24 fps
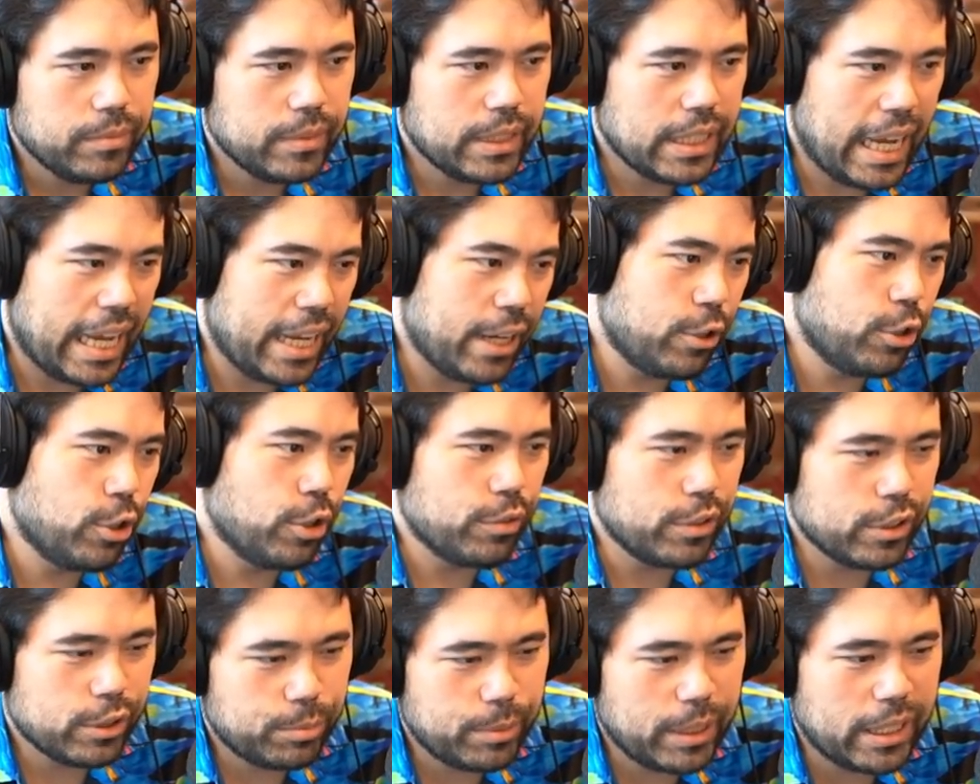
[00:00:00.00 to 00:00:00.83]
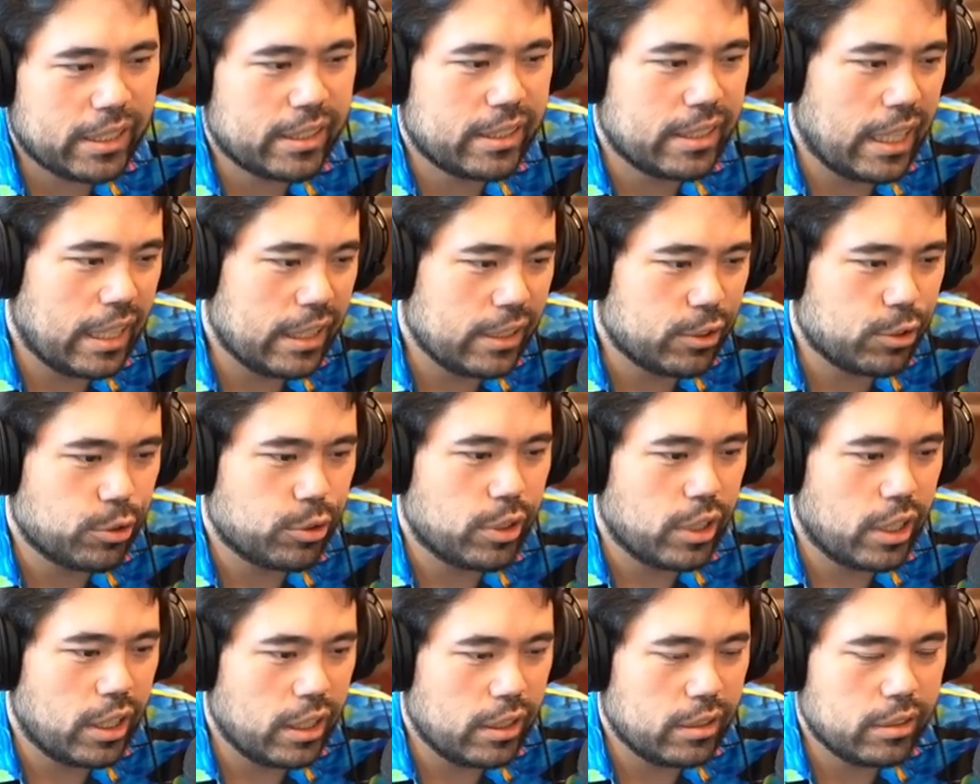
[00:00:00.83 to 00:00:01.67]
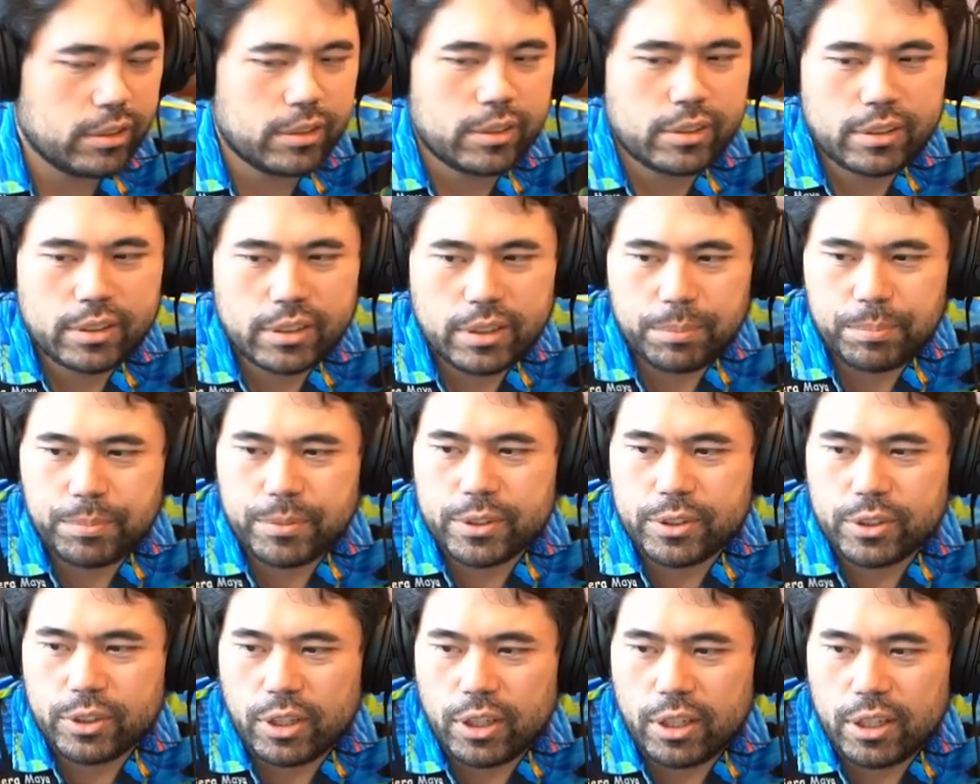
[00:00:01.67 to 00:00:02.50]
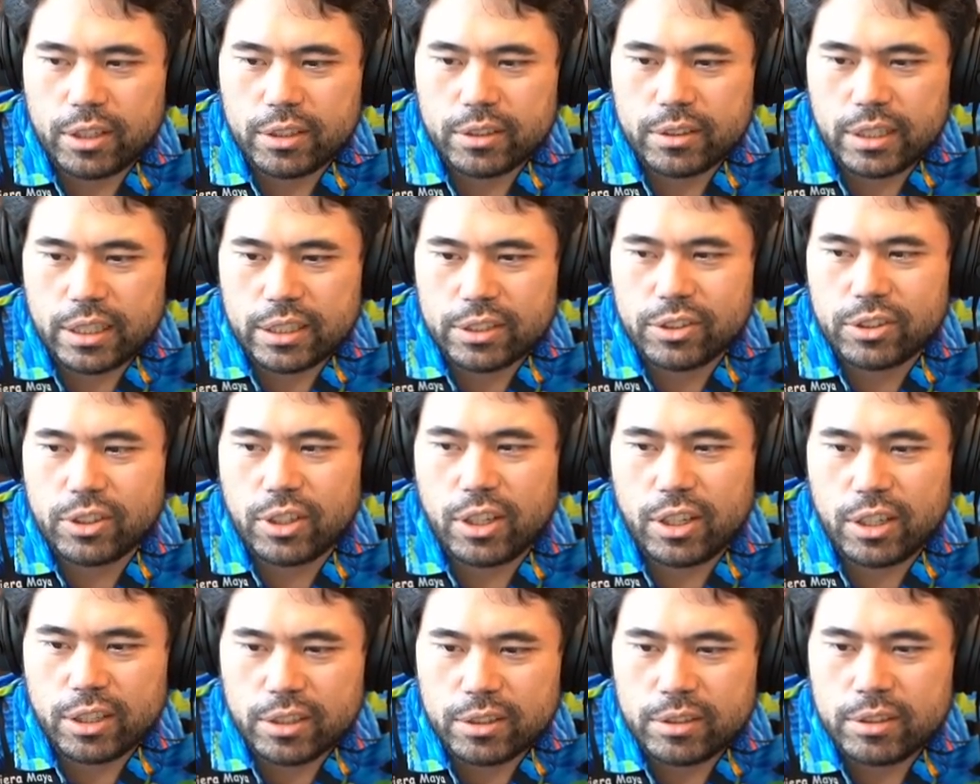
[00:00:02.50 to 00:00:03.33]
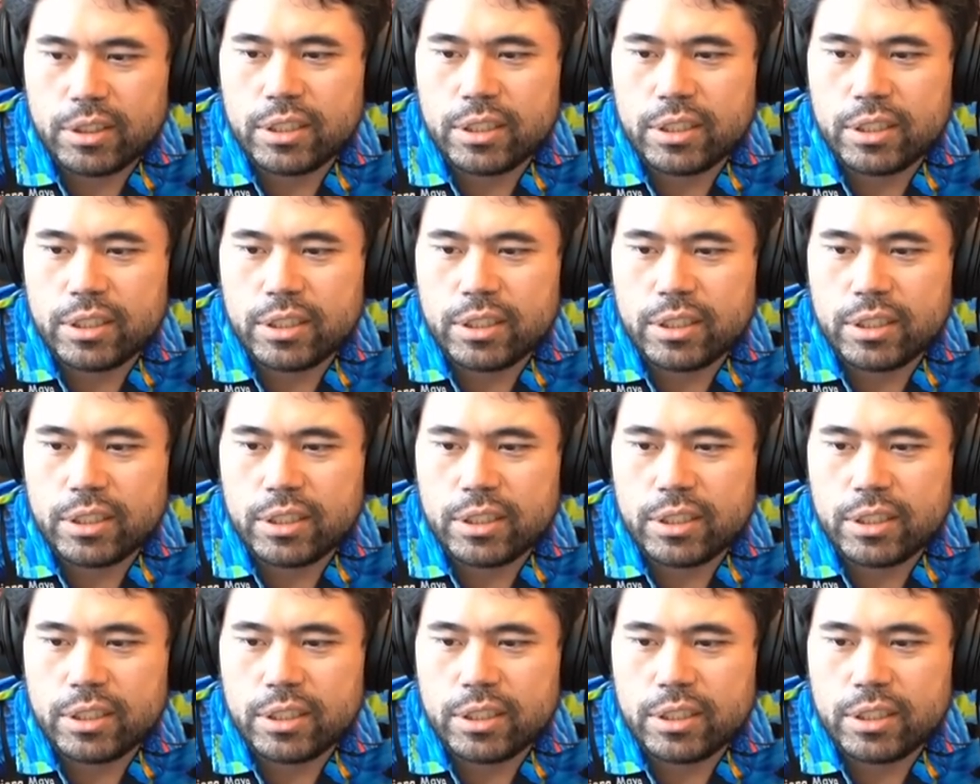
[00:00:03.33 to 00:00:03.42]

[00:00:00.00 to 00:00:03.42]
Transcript: I don't know if this makes sense or not let's skip the song next song